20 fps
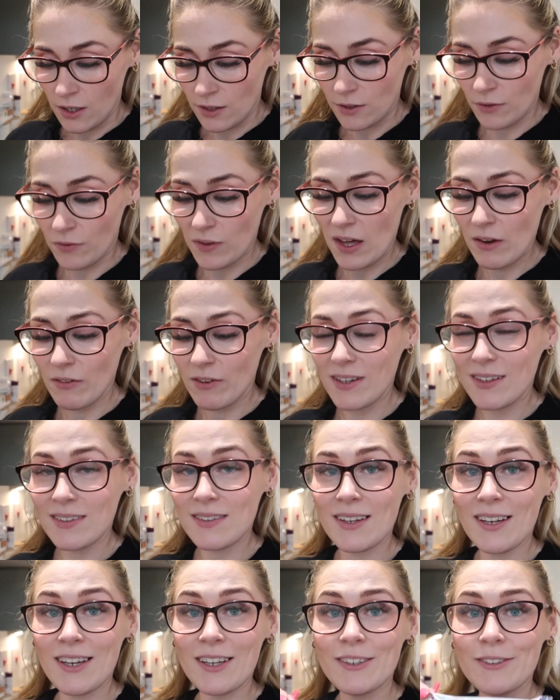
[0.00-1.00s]
for that
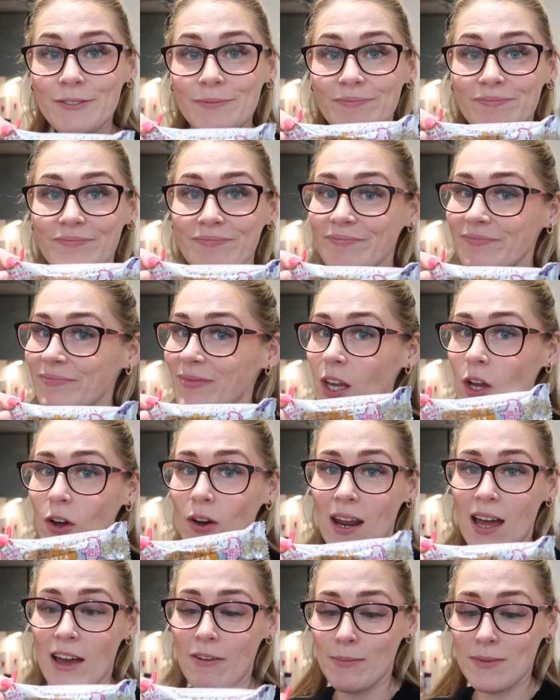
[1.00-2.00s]
reason I've
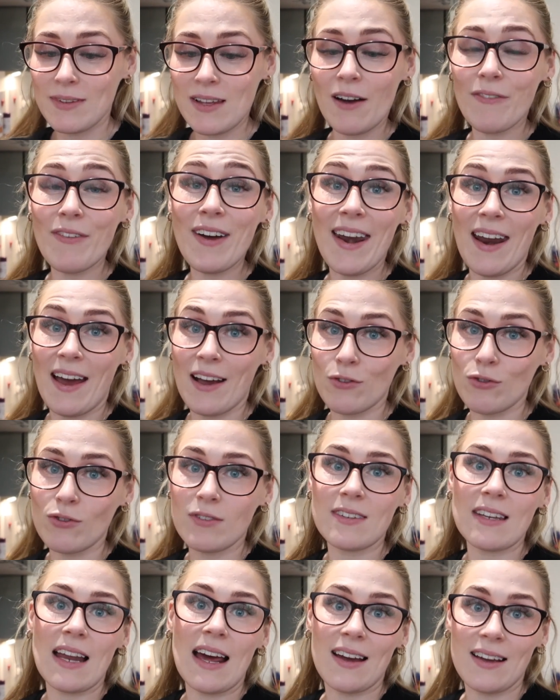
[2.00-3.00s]
got to have myself an extra
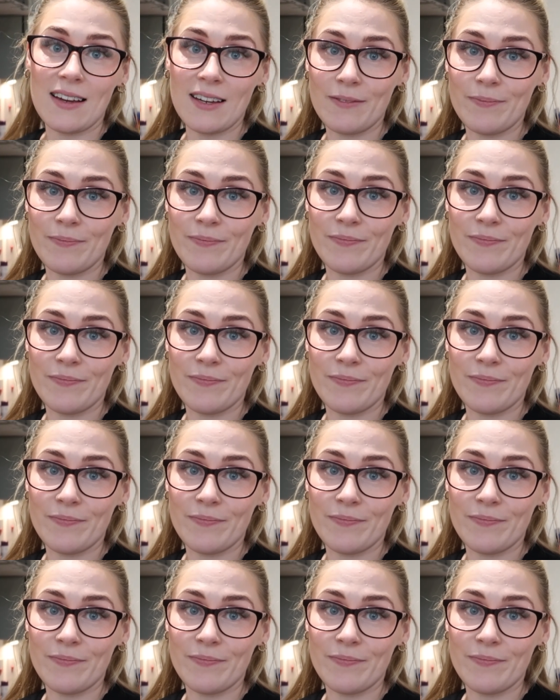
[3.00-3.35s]
snack.